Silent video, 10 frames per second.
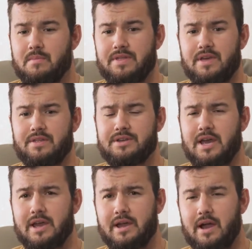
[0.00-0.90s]
But at the end of the
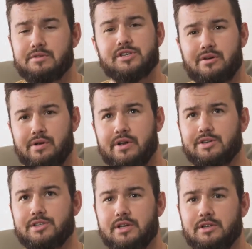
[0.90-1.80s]
day, I was
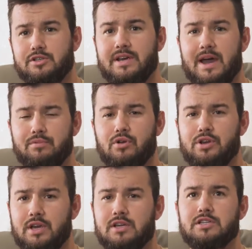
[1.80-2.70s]
curious. And so I kept
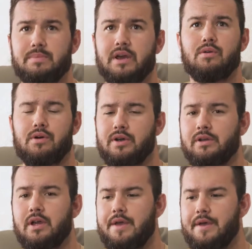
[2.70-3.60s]
looking into
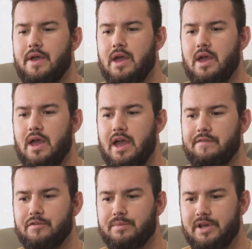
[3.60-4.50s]
Bitcoin.
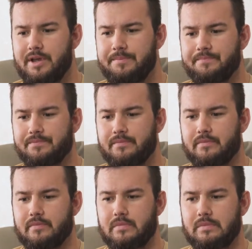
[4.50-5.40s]
And for me,
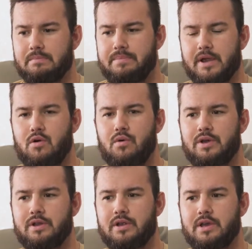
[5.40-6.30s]

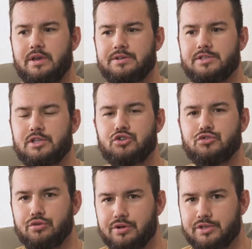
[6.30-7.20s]
Bitcoin is the
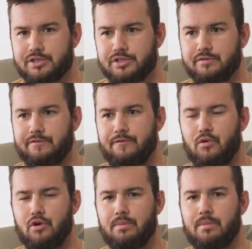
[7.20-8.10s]
truest
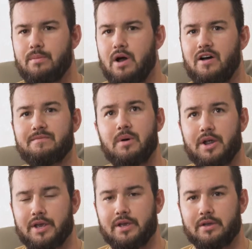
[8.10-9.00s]
form of
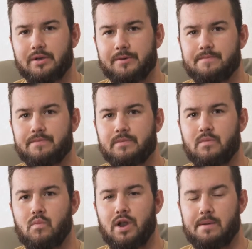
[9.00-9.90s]
money.
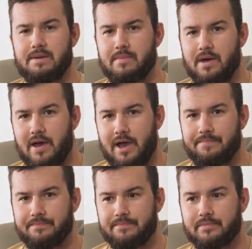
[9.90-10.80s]
What I mean by
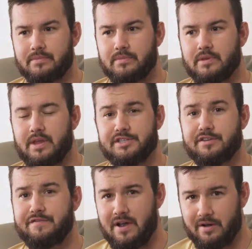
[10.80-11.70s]
that, it's
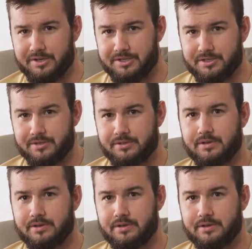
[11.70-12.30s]
the fairest.